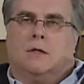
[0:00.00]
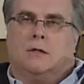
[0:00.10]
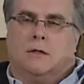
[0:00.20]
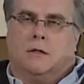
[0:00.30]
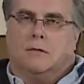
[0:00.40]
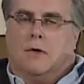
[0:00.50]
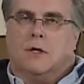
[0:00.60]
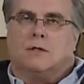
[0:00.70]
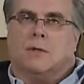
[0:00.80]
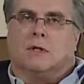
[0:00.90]
The other
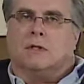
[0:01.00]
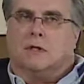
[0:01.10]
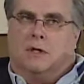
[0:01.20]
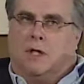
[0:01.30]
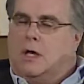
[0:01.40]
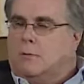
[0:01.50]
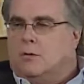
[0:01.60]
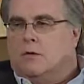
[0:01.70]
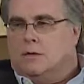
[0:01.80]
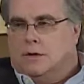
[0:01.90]
aspect that can
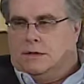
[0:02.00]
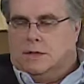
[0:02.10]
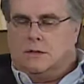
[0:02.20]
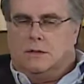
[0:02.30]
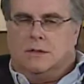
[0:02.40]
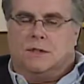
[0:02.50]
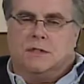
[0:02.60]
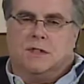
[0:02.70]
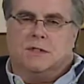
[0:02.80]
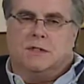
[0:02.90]
happen with addictions
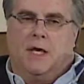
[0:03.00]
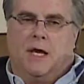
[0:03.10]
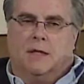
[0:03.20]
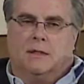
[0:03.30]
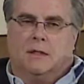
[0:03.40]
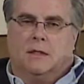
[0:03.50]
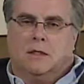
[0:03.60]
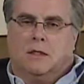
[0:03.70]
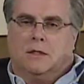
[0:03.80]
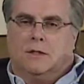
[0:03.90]
is that
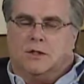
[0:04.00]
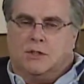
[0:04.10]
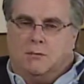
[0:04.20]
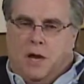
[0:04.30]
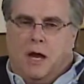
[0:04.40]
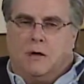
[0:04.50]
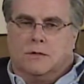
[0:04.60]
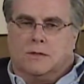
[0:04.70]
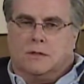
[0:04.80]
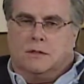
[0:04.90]
the
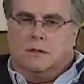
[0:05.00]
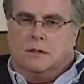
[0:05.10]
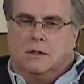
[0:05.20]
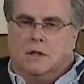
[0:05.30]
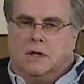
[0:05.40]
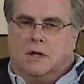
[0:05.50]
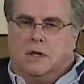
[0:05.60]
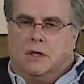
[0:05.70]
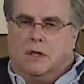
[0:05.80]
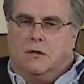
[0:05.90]
spouse,
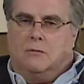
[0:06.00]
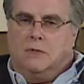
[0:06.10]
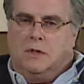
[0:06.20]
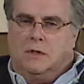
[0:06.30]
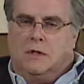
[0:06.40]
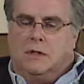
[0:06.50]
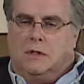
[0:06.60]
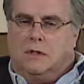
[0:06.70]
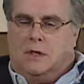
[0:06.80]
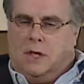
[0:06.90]
on many
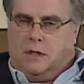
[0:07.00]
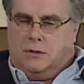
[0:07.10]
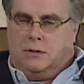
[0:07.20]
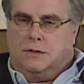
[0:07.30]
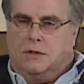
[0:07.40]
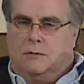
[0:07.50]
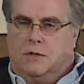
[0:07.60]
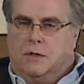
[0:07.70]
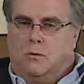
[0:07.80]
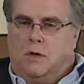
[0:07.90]
occasions, in
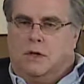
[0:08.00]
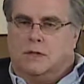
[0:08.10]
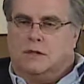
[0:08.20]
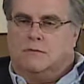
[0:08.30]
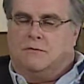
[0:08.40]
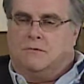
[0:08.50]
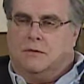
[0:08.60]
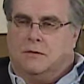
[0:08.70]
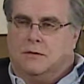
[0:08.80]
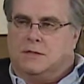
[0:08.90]
many ways,
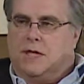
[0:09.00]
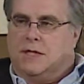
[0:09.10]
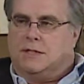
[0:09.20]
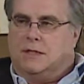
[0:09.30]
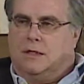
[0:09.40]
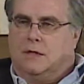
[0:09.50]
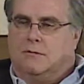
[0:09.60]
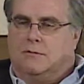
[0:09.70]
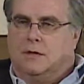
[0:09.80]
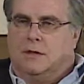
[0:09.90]
feels as
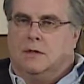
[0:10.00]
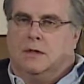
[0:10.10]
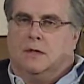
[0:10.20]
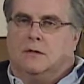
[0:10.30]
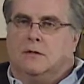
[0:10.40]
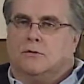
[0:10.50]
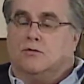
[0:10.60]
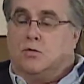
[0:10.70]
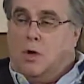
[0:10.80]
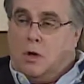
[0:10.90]
if the
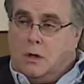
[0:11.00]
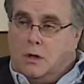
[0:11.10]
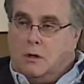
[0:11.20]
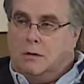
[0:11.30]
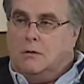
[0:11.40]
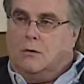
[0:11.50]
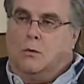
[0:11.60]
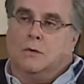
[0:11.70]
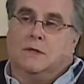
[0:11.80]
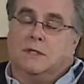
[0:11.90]
drug
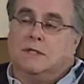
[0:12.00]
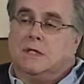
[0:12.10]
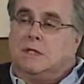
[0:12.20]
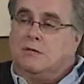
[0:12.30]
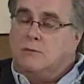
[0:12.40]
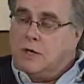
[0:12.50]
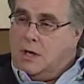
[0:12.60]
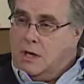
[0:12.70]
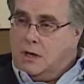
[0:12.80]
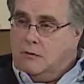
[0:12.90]
or the addictive
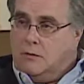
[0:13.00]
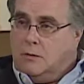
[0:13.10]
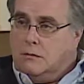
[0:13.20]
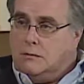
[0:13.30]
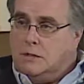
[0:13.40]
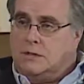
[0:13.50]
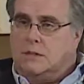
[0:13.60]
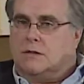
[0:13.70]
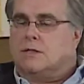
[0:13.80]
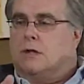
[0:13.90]
behavior, let's
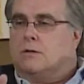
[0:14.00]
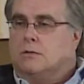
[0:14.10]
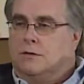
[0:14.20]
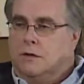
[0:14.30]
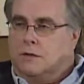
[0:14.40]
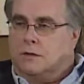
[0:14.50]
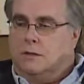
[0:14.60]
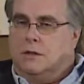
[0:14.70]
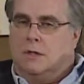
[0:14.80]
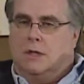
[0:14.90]
say sexual addiction,